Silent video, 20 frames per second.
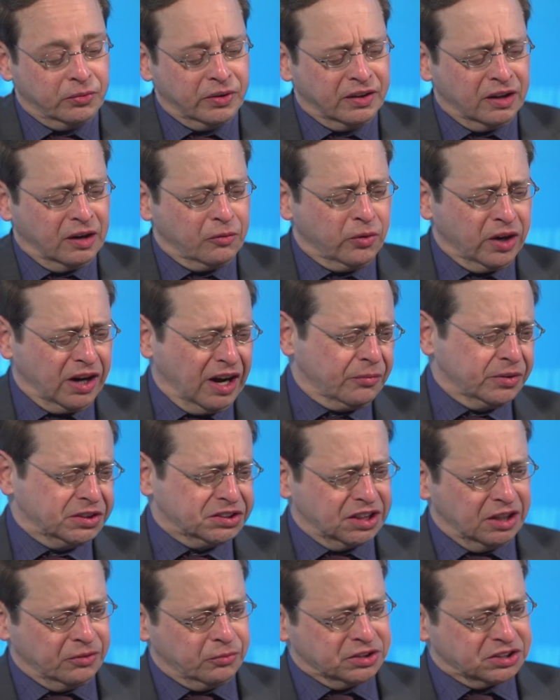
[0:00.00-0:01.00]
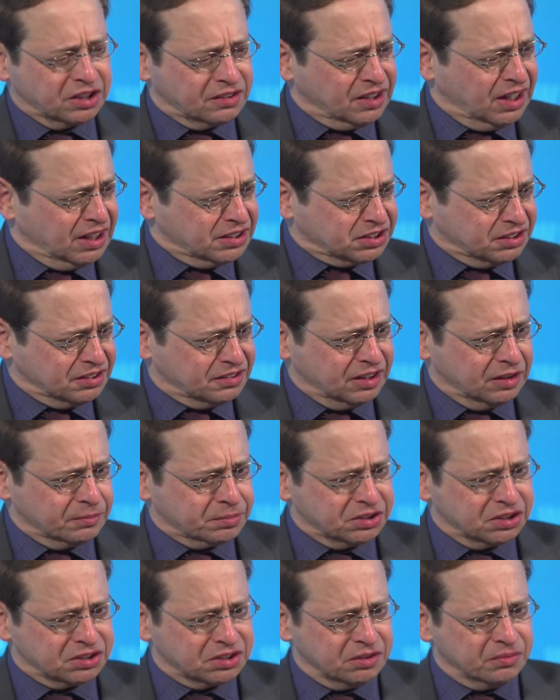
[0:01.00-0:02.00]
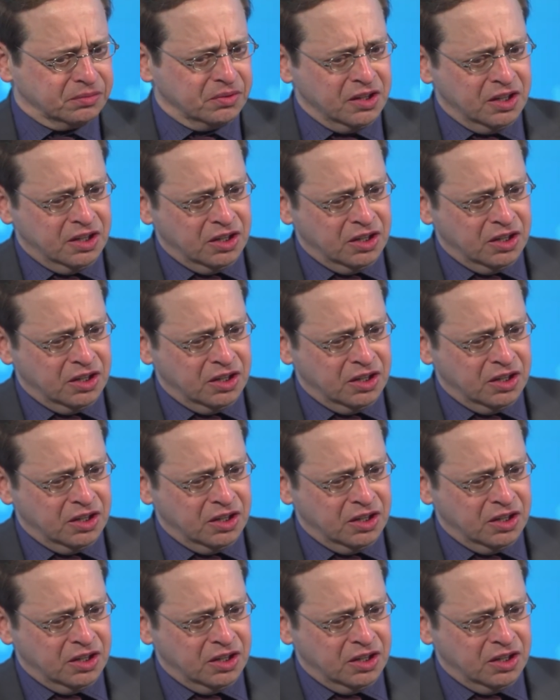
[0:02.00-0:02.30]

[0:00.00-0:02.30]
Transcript: with what I would say was a TSCA type system,